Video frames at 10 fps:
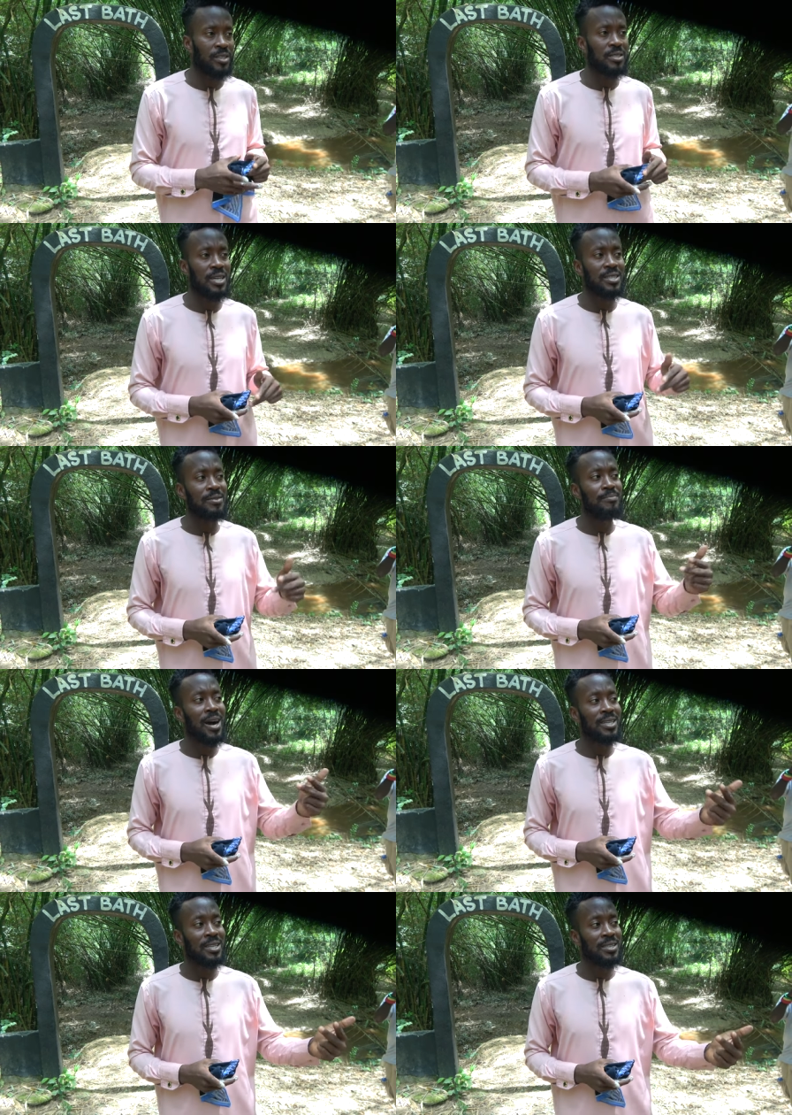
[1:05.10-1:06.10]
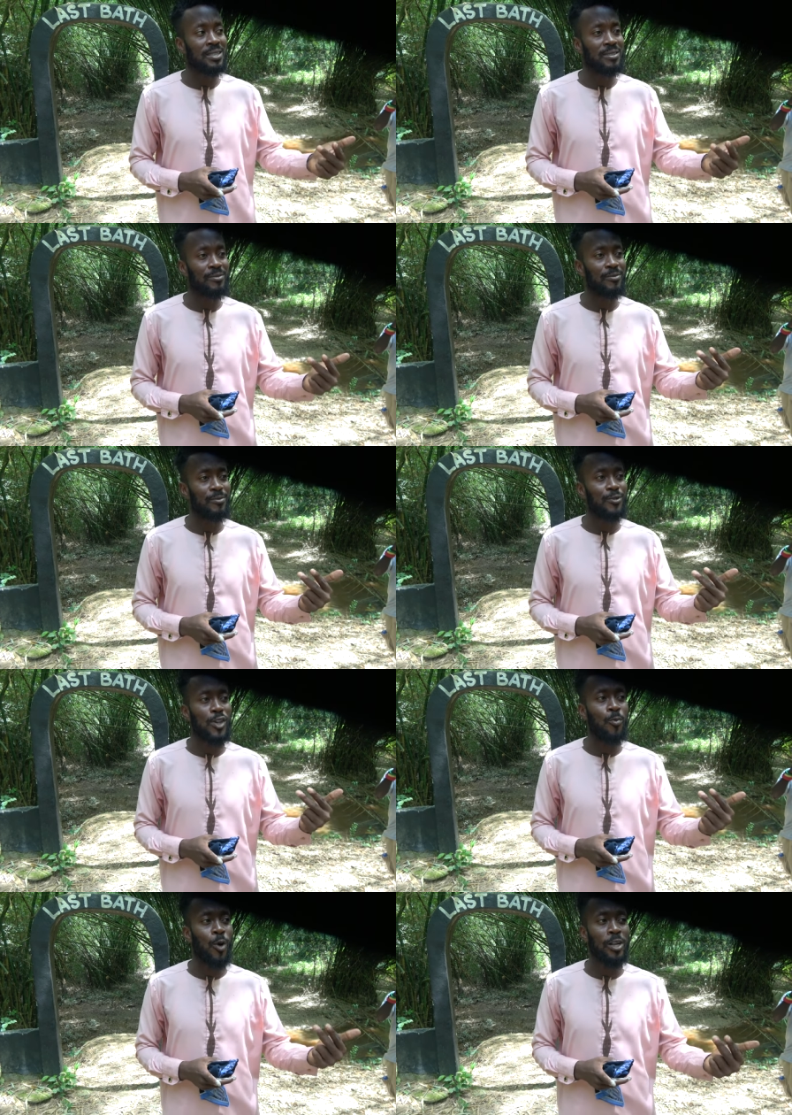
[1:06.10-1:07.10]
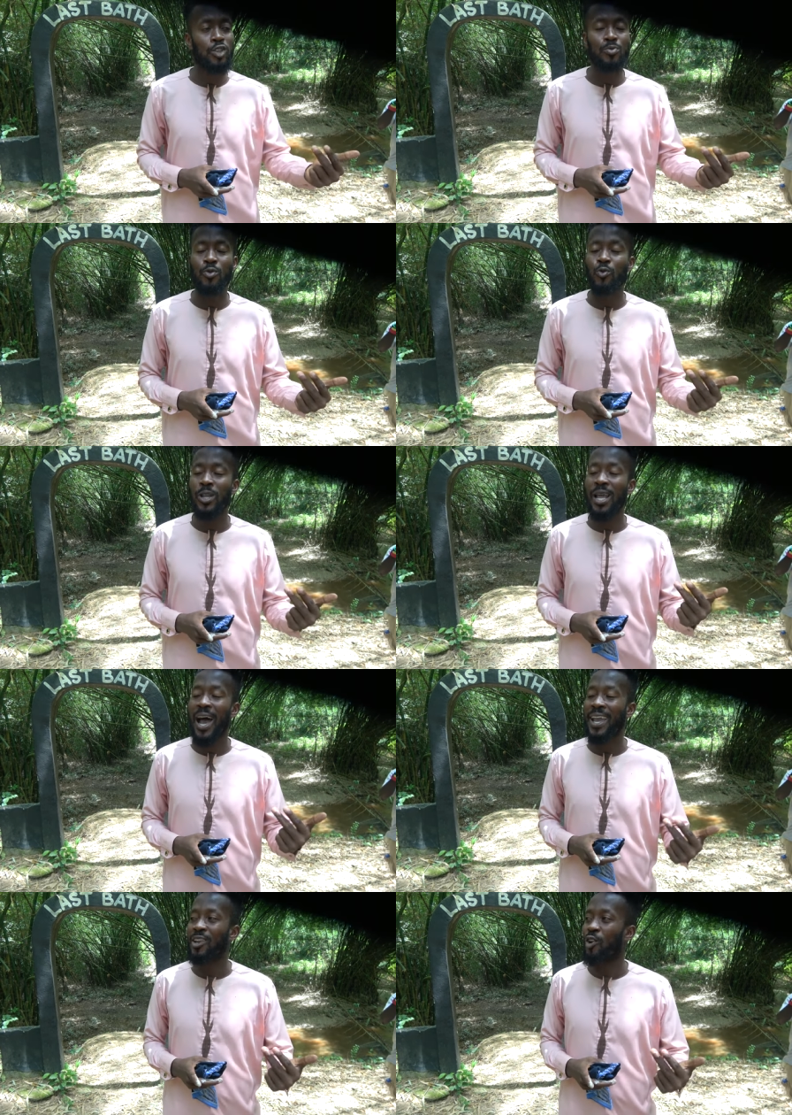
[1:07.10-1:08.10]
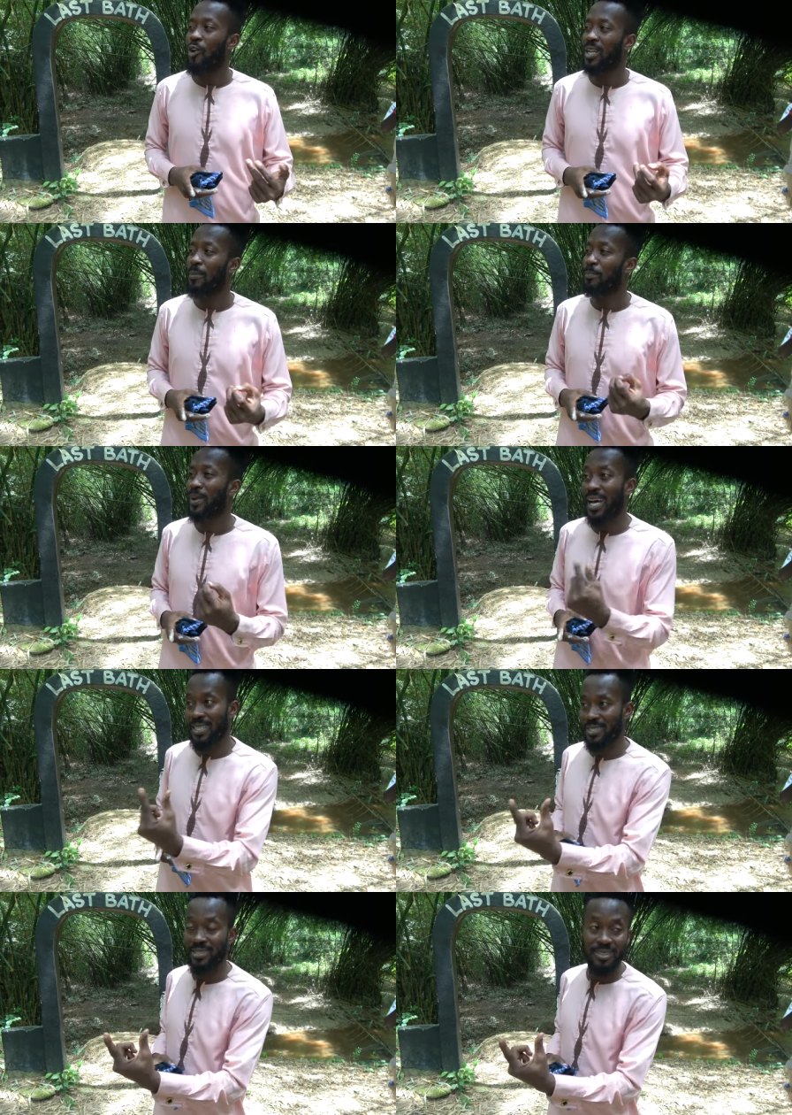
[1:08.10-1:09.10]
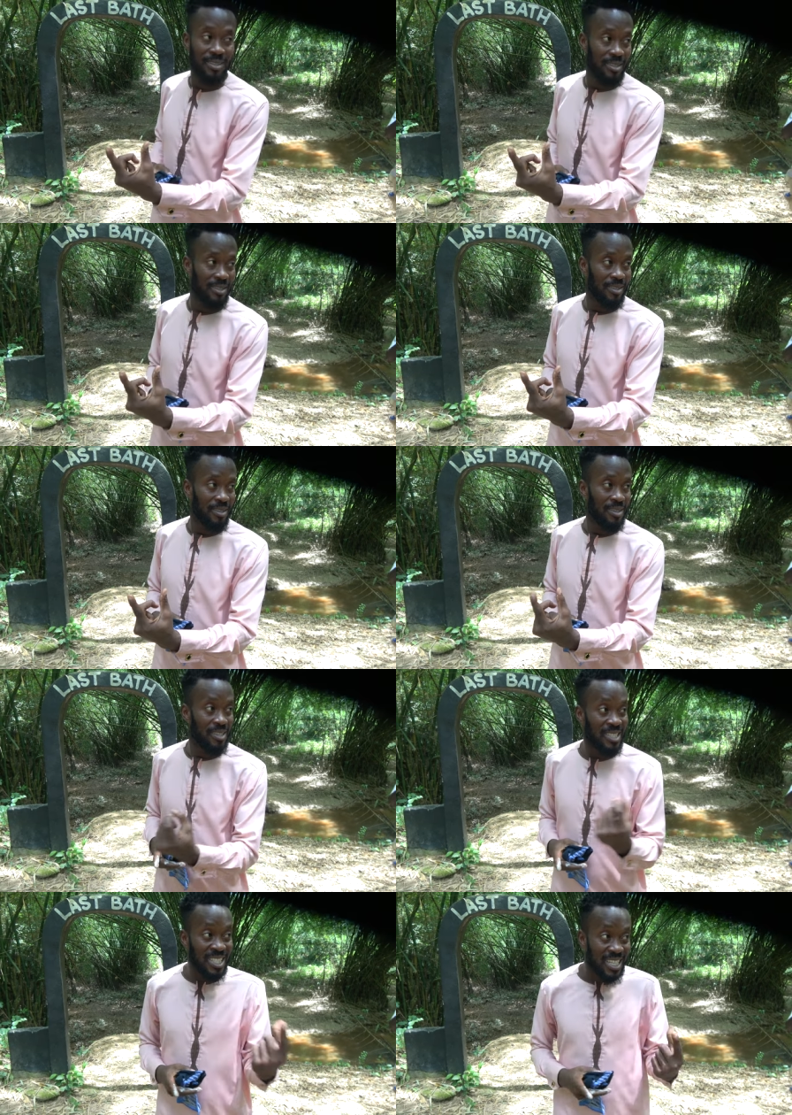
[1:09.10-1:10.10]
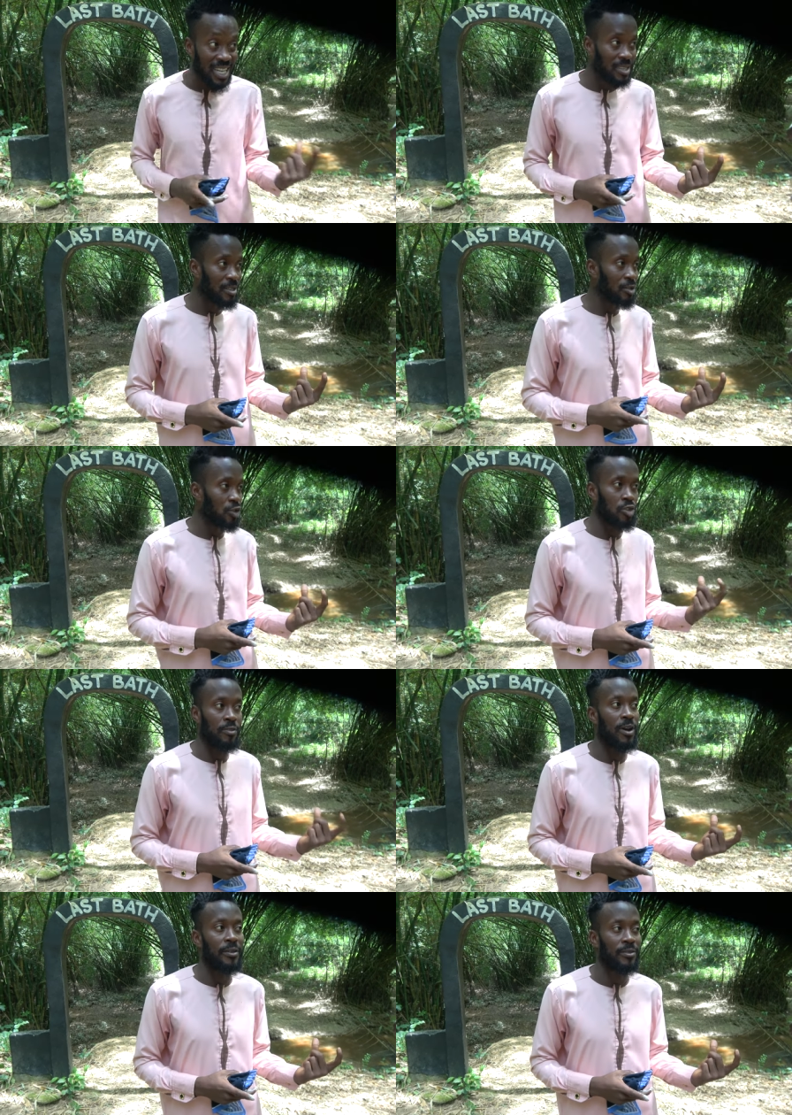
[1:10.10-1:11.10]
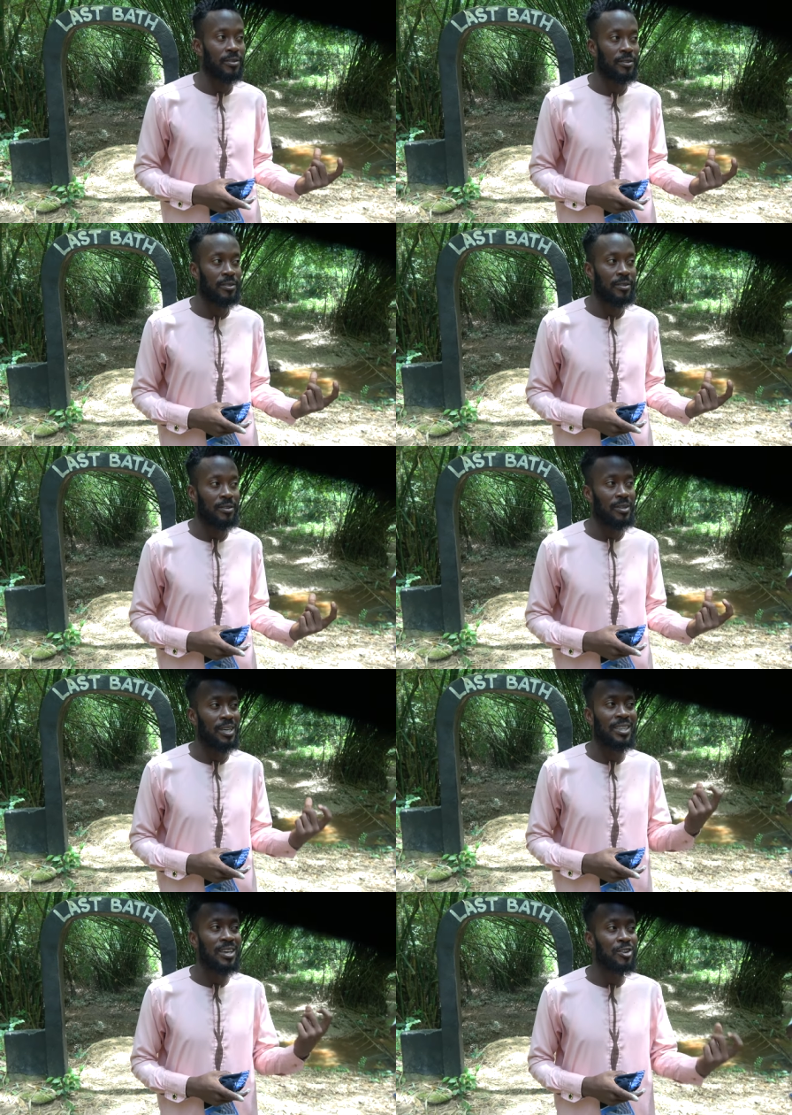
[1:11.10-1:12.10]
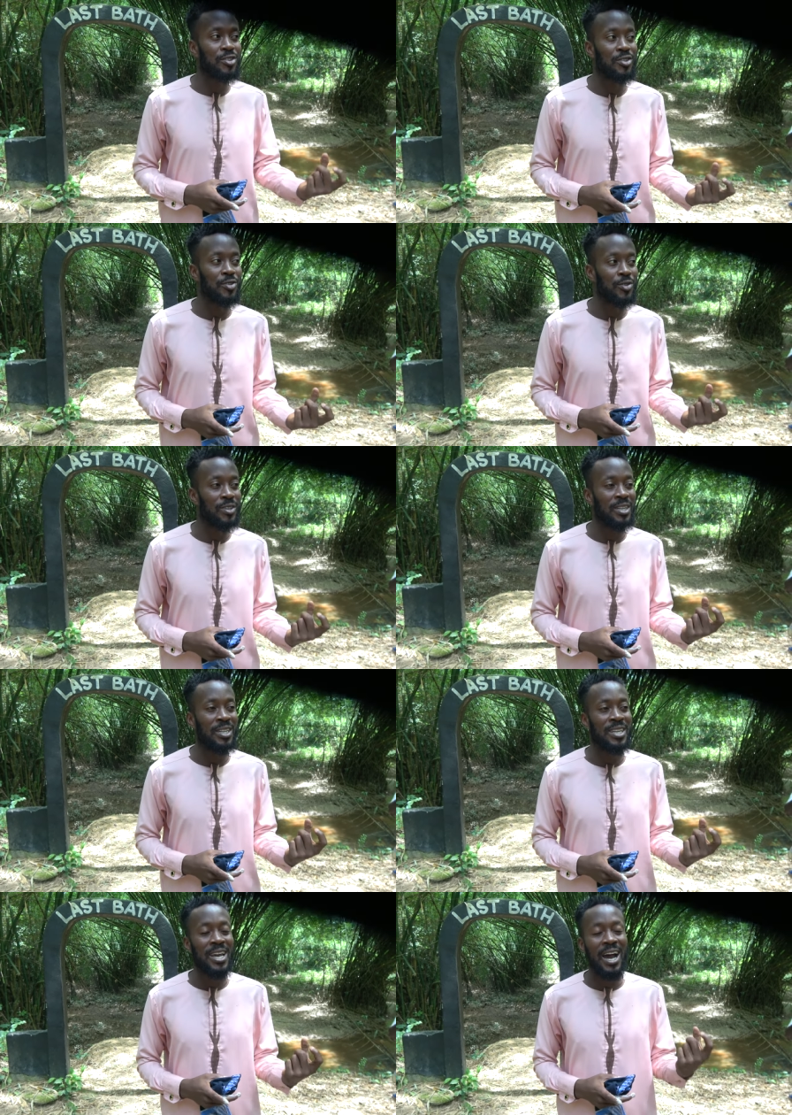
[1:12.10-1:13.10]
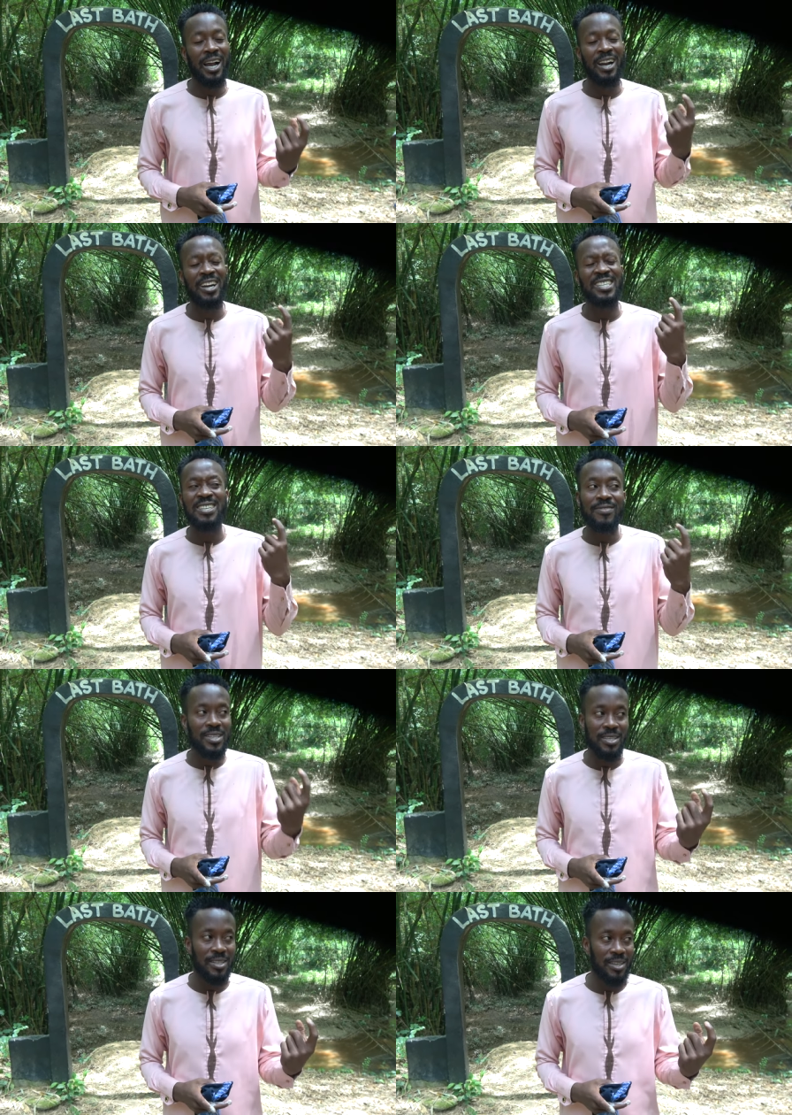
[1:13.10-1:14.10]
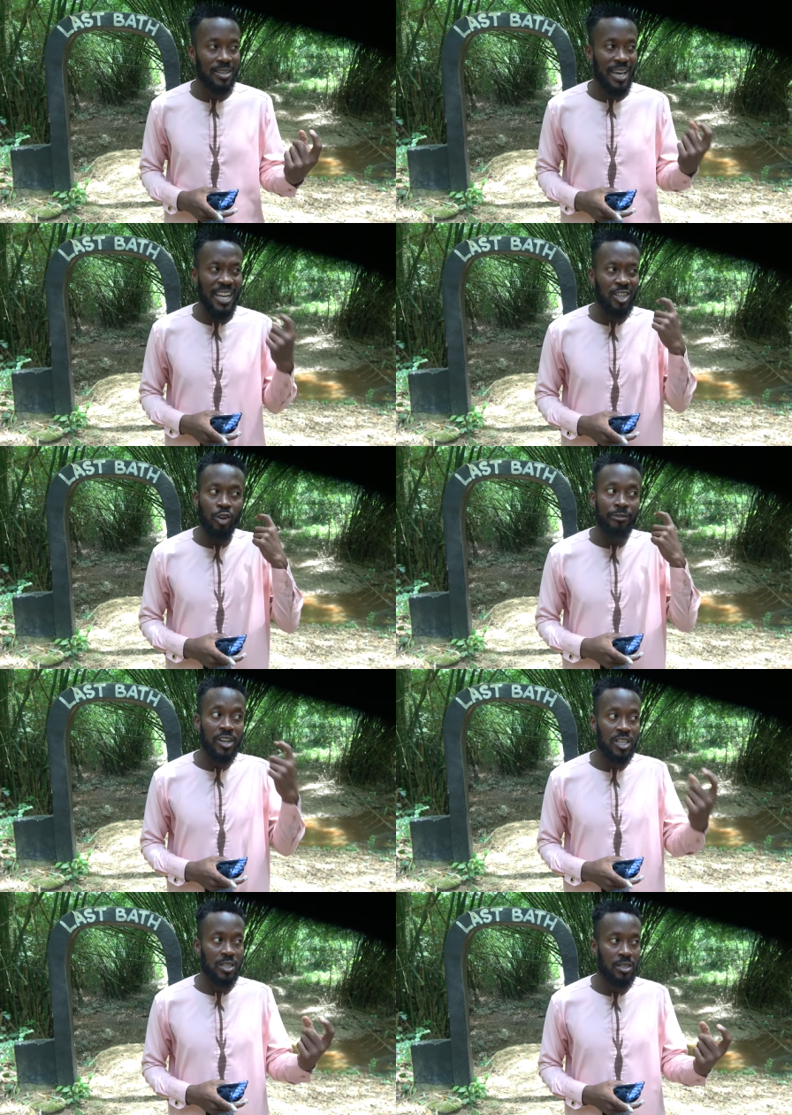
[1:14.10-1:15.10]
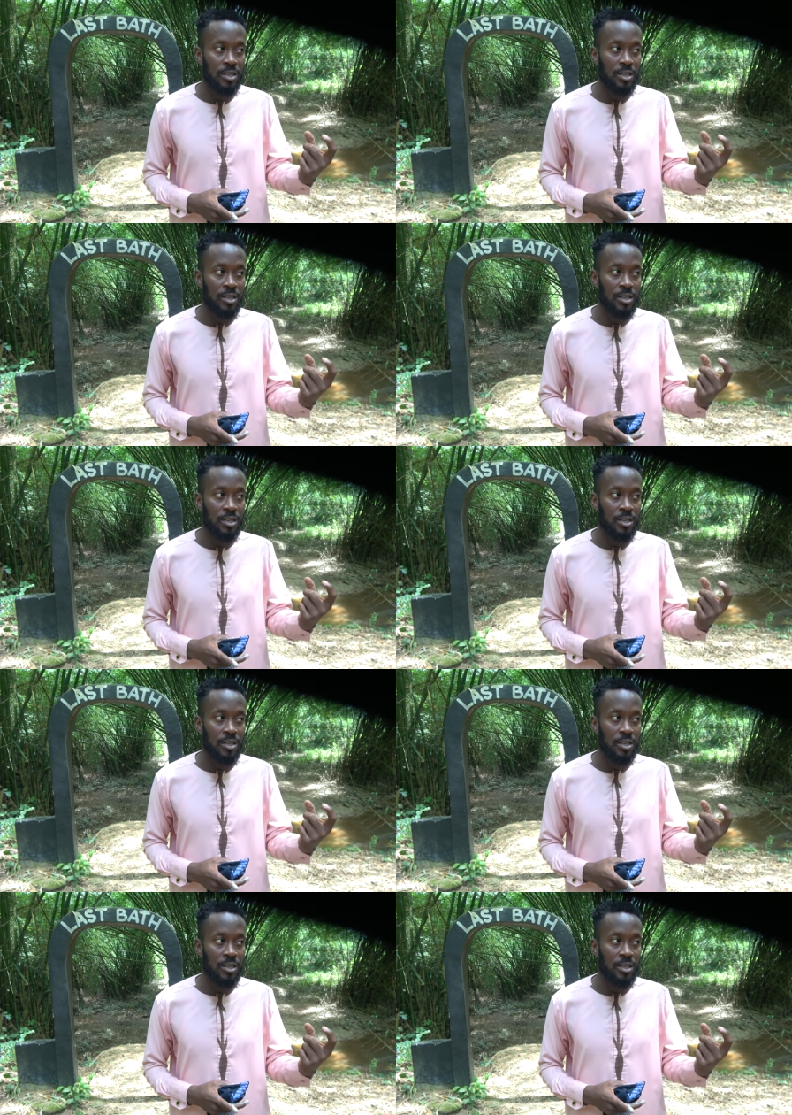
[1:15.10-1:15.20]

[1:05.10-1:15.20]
Just imagine somebody to be relying on the plant just to survive. It tells you their creativity and innovation